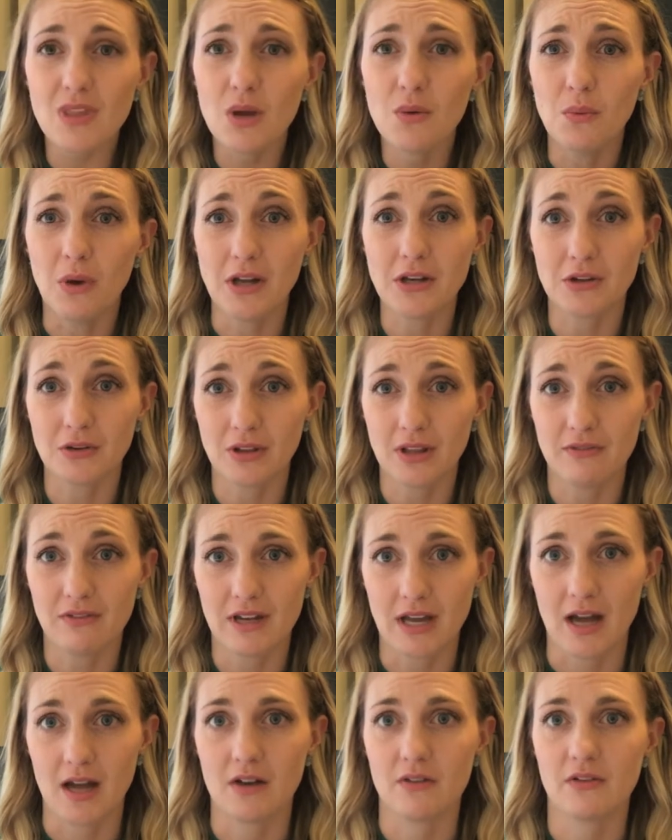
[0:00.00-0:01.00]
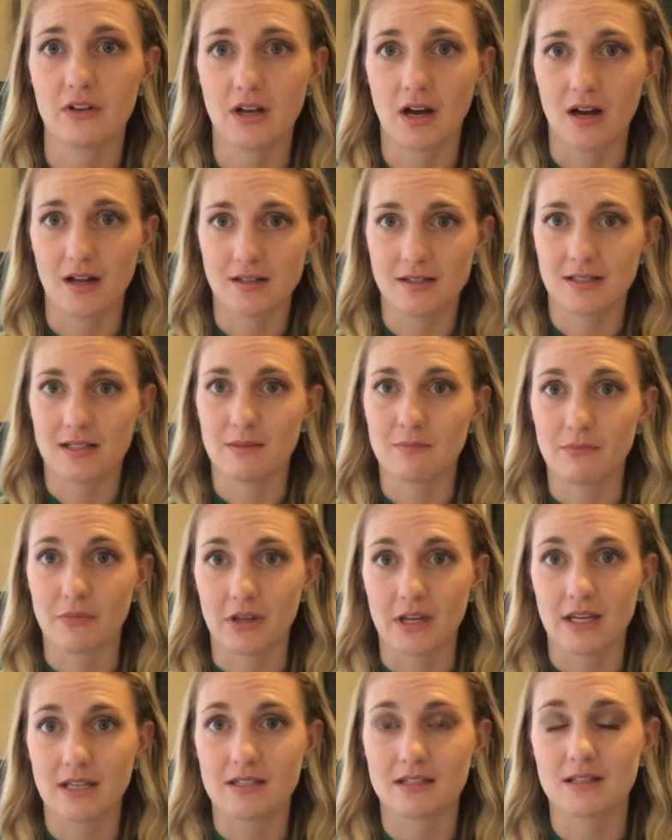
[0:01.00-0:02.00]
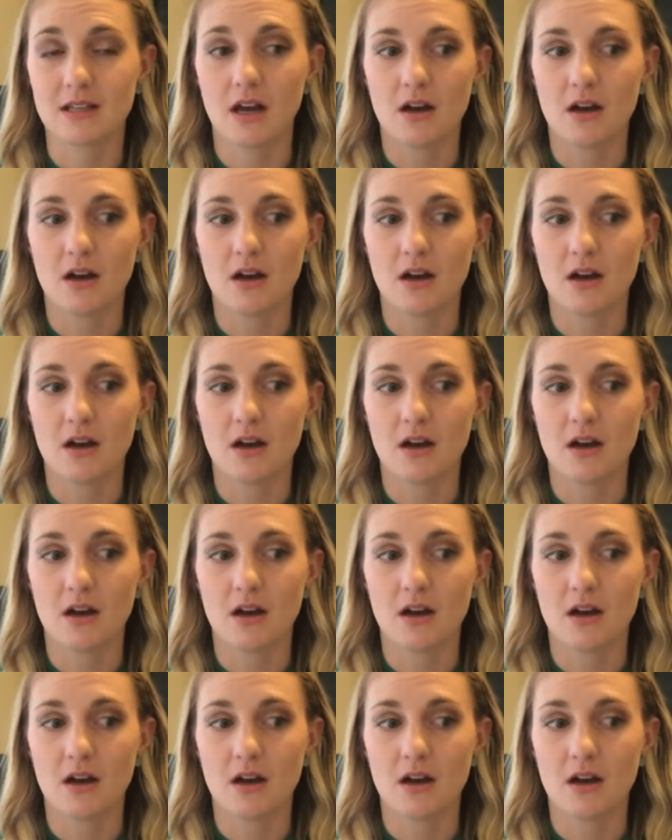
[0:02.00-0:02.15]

when you're living out of a constant place